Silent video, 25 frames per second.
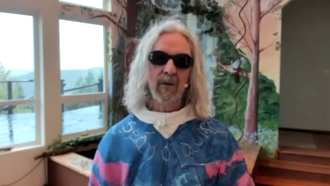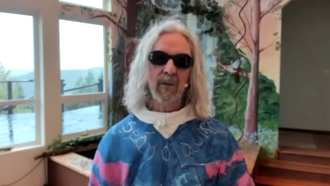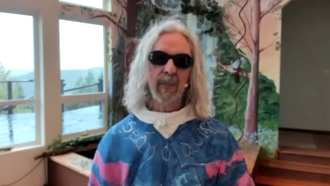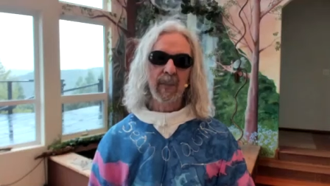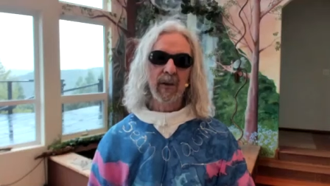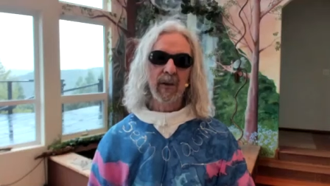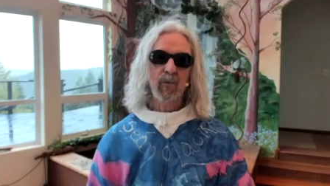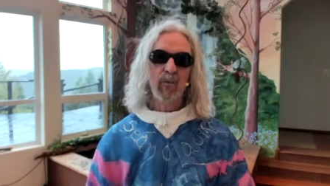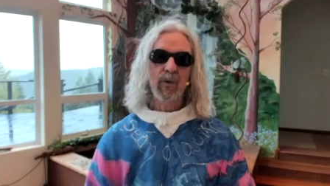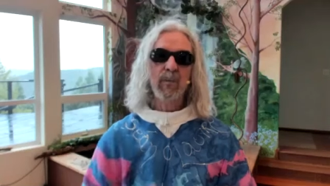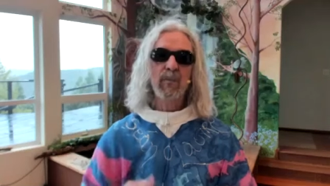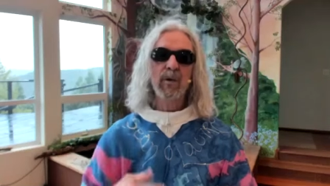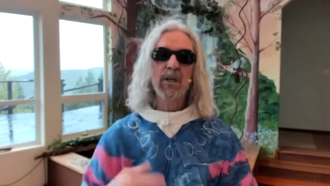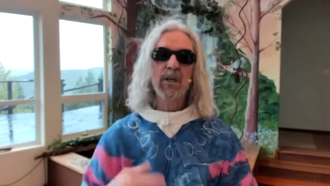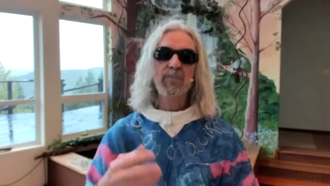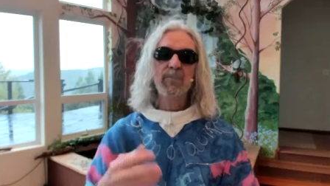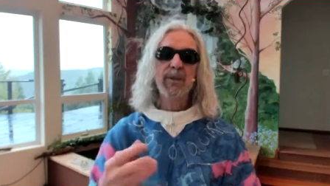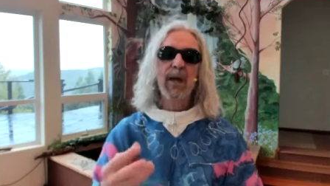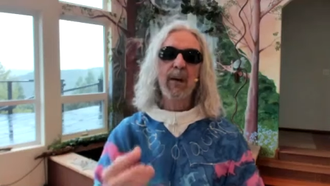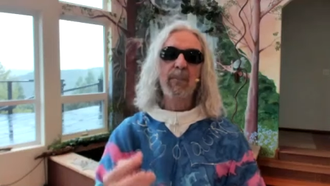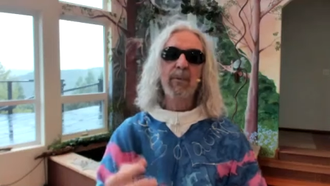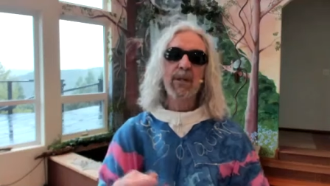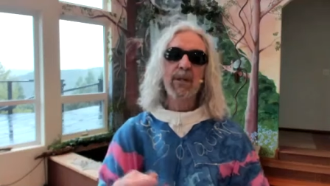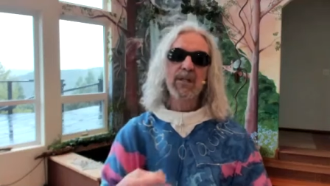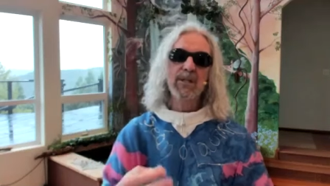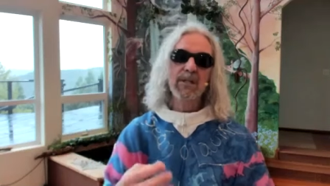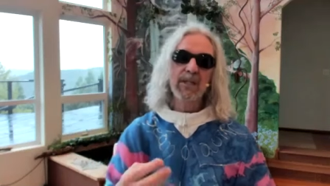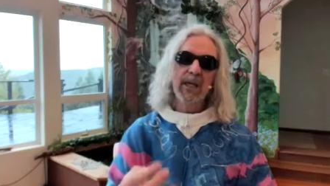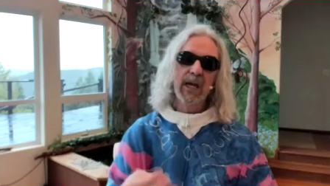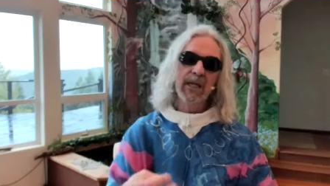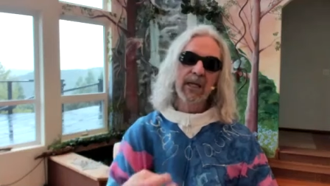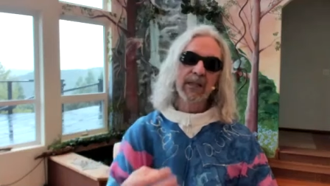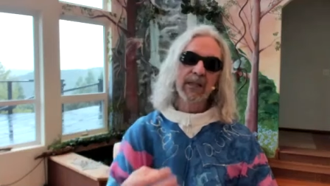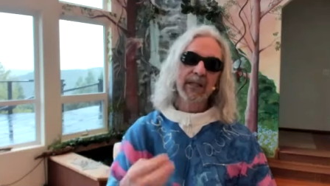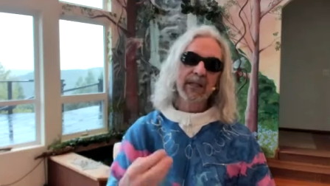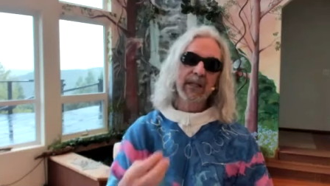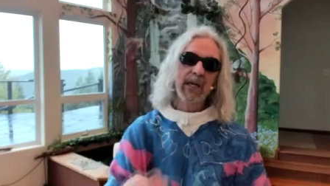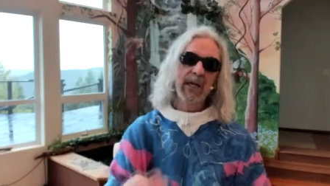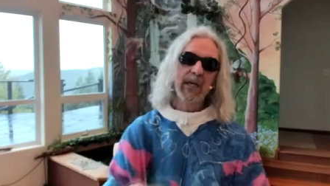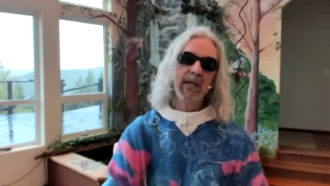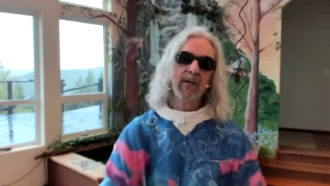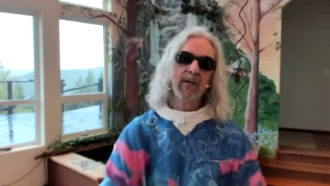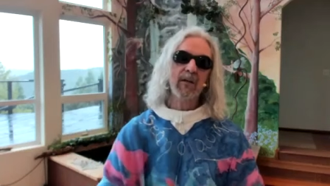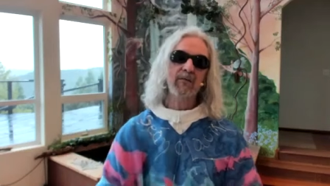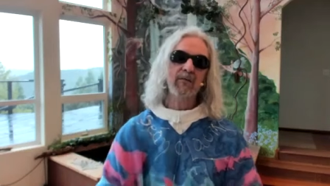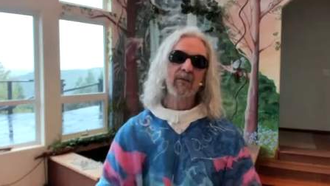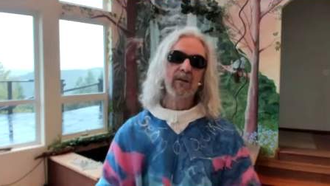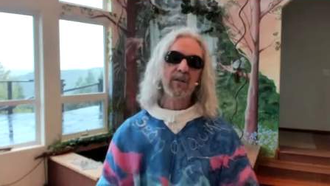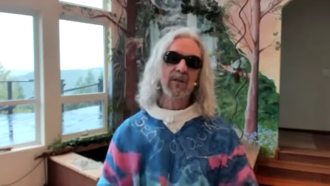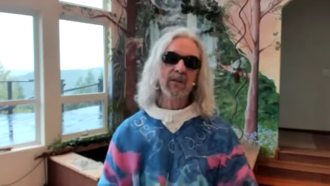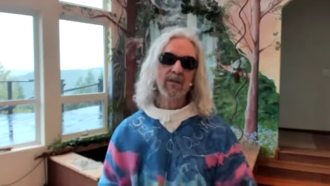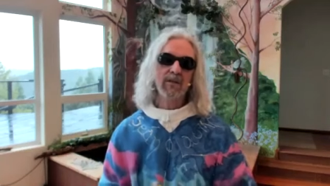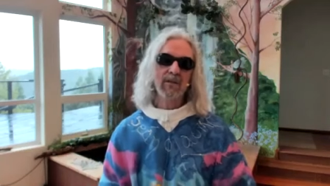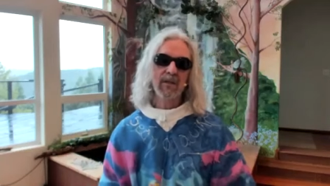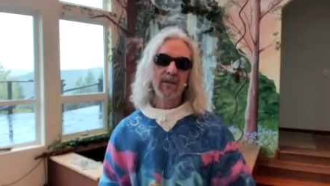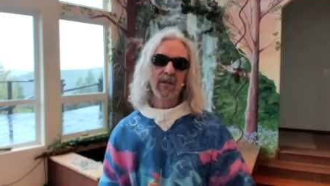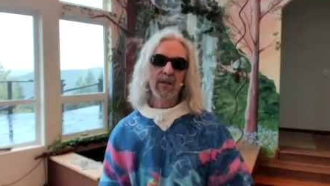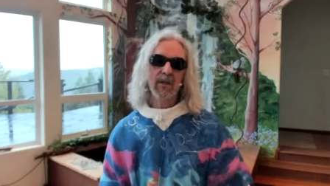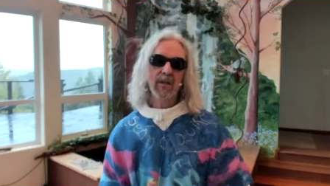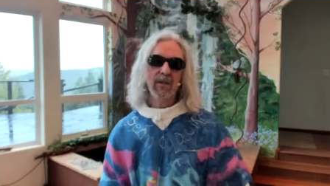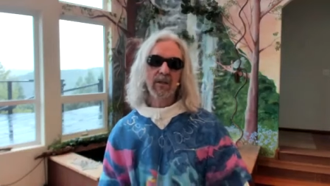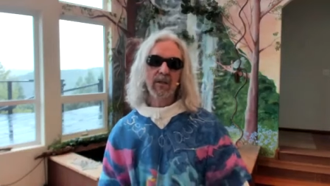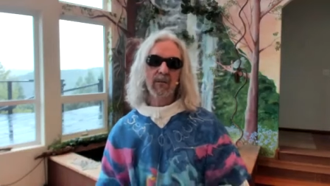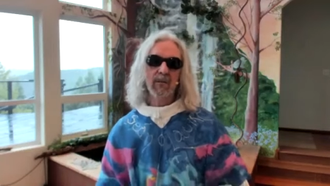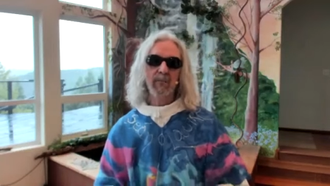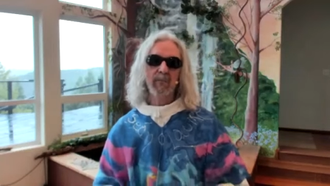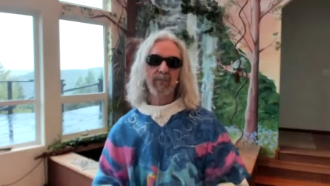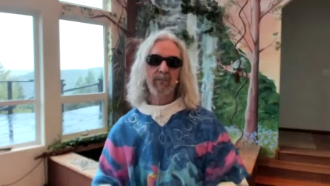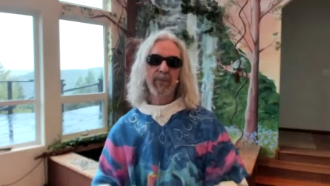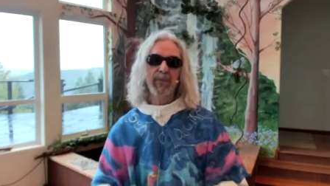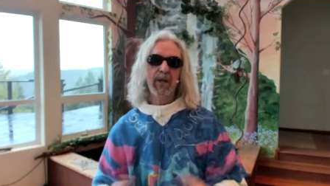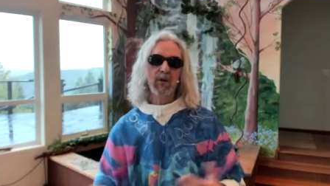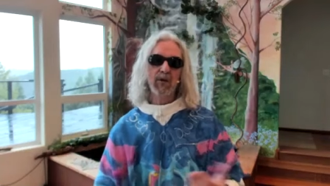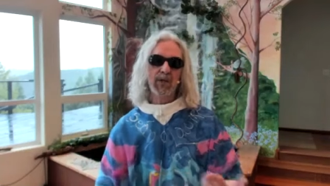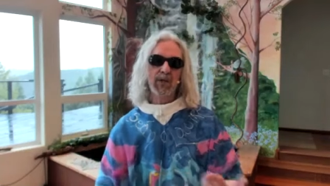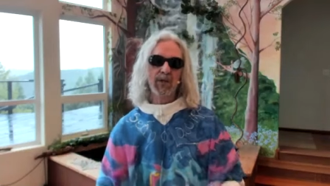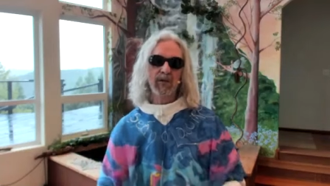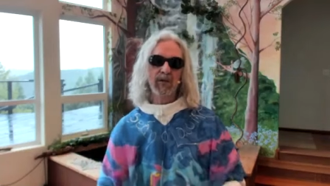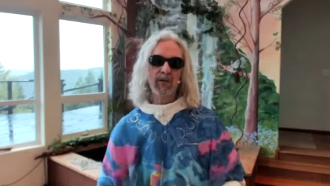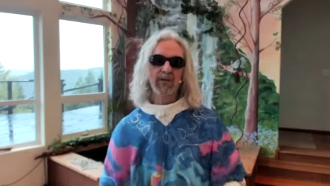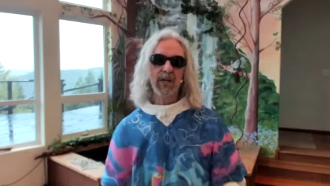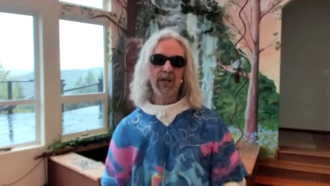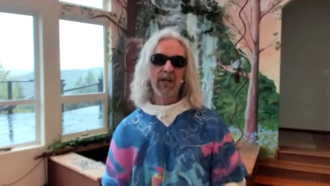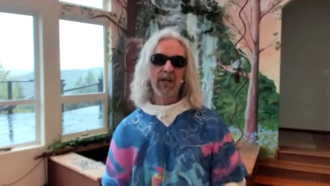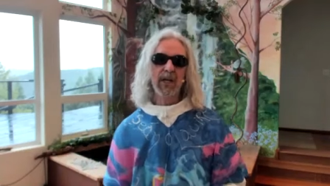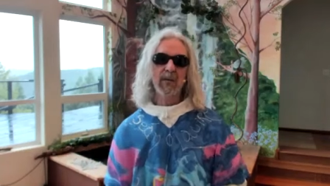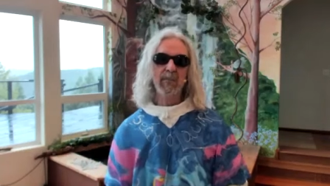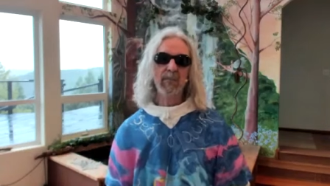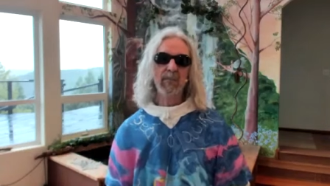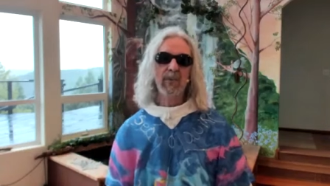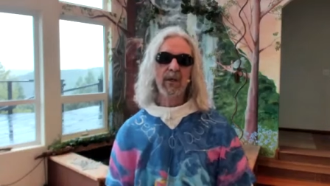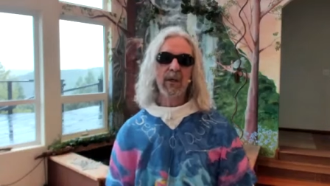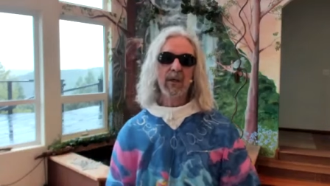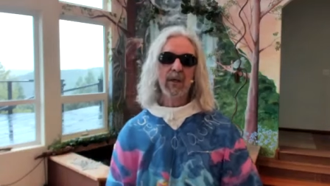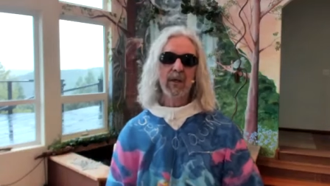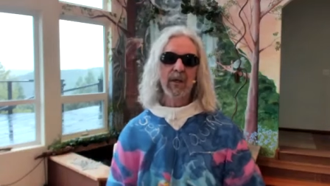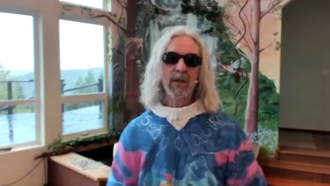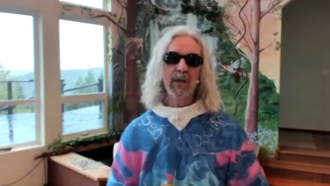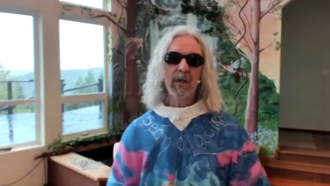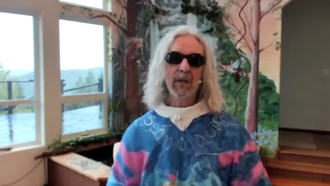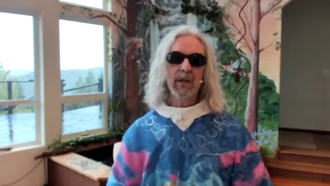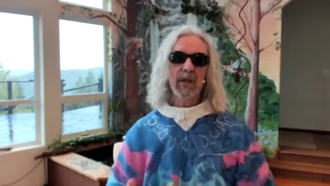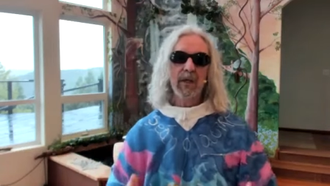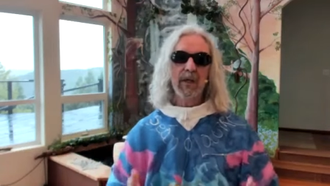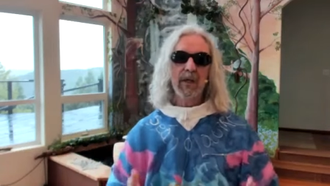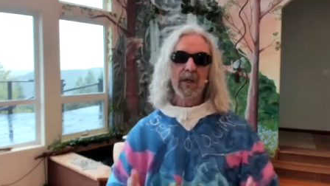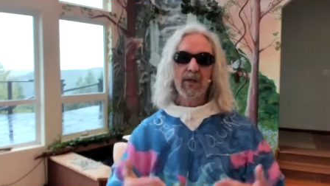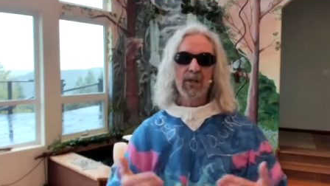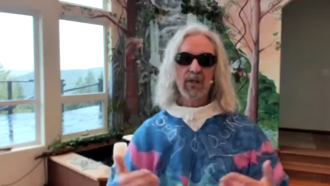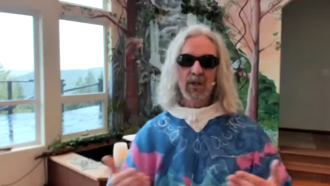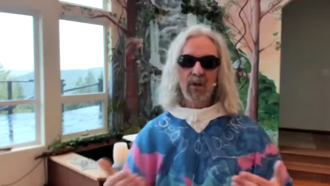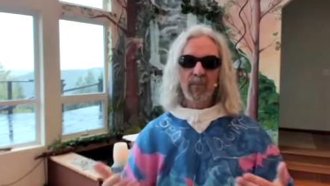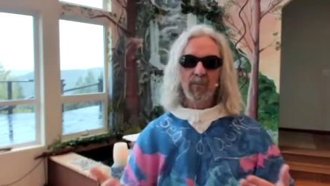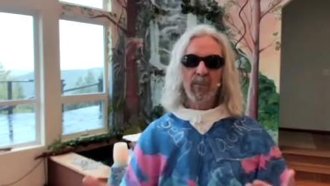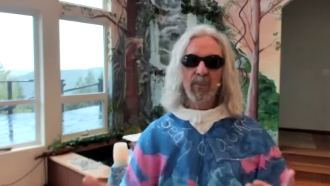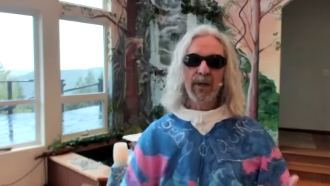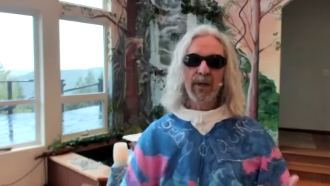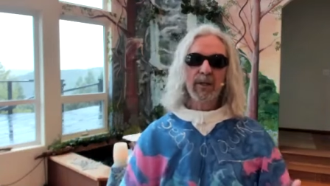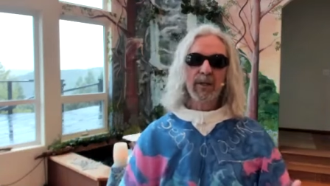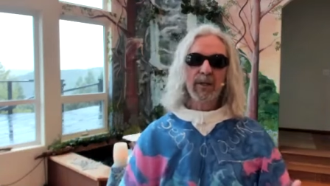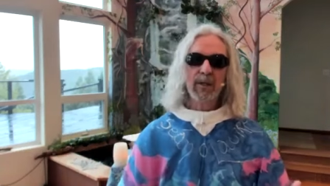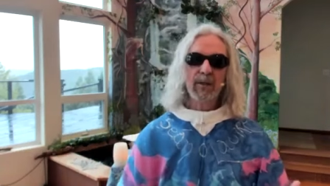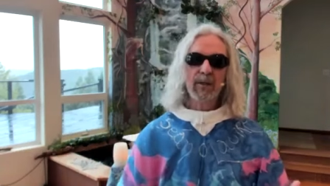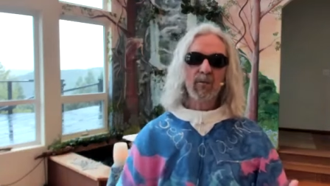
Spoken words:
We must be able to say at the end of this period of time, it is completed.